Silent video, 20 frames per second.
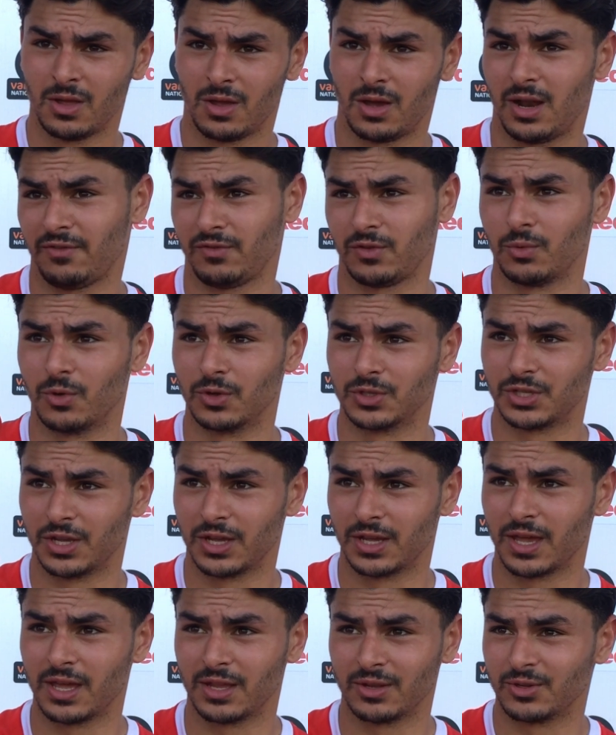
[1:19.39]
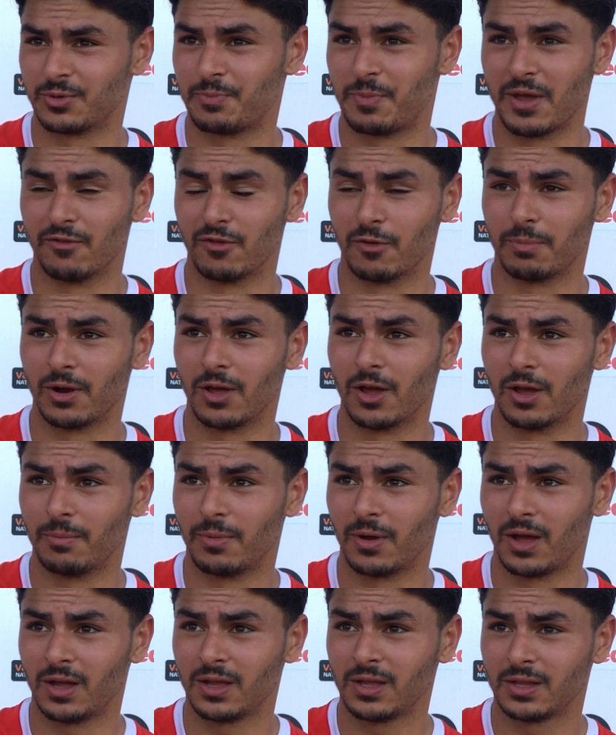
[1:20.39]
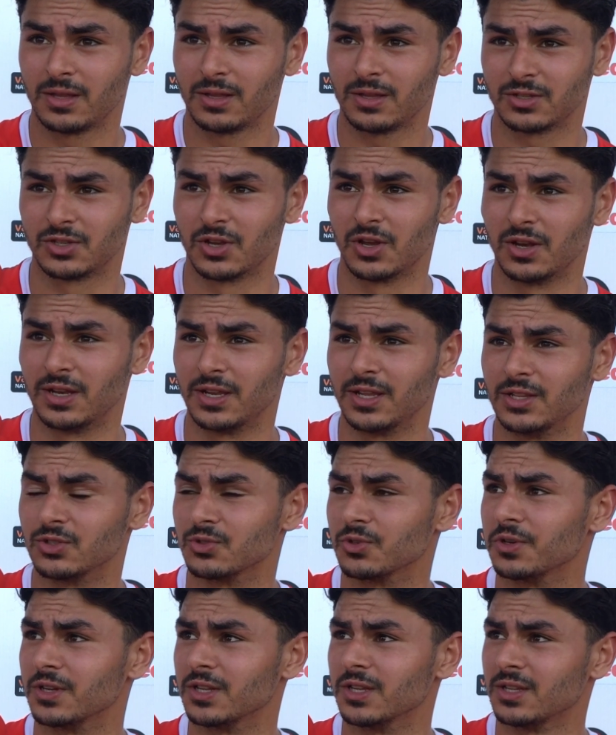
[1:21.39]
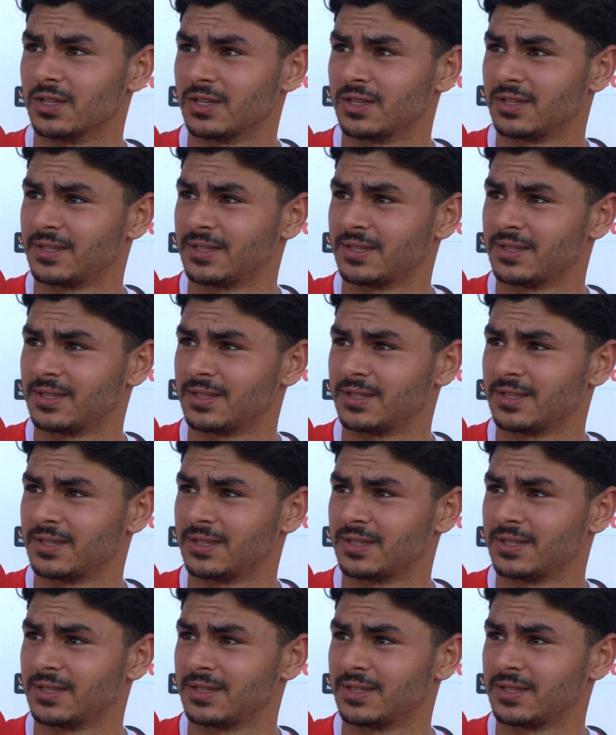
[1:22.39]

I'll have to watch it again. It was a bit of a blur, but certainly enjoyed it.